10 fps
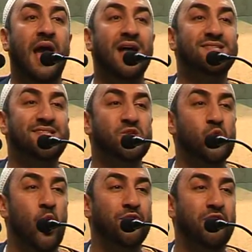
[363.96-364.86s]
has
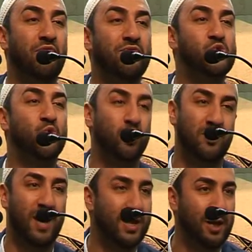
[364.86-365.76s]
this honor in the school
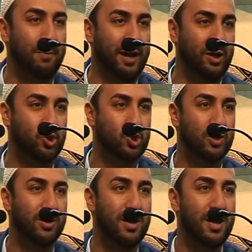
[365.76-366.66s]
of Ahlul
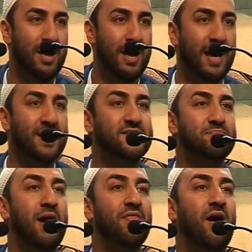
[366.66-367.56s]
Bayt. His
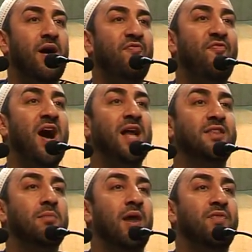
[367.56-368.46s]
mother,
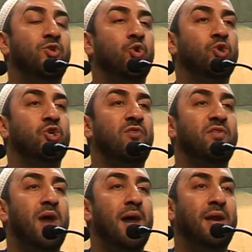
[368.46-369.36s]
Fatima, the daughter of
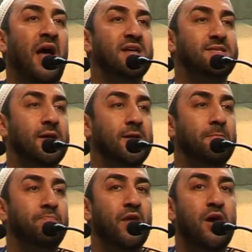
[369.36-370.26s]
Imam
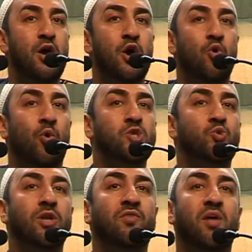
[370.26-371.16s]
al-Hassan, was
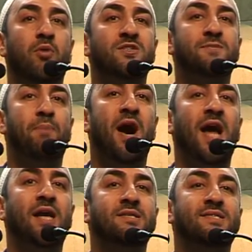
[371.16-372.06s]
one of the most
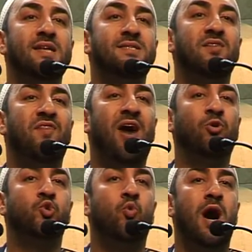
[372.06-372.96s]
pious and
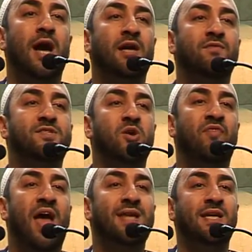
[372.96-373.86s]
devout wives
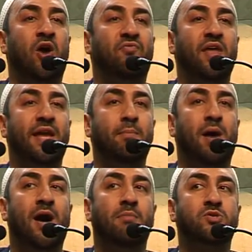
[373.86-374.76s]
of any of the
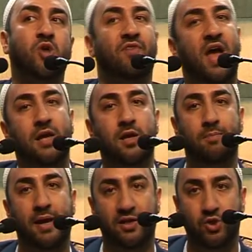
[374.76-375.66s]
Imams of
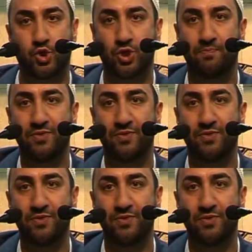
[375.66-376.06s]
Ahlul Bayt.